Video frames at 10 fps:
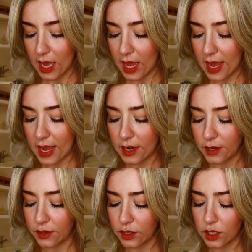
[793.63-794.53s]
And
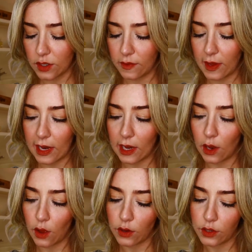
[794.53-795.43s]
you'll just feel a
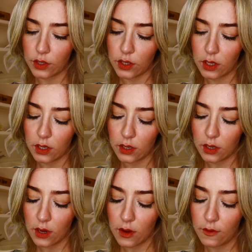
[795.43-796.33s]
lot
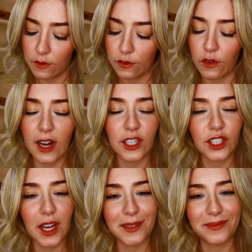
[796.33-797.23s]
fresher.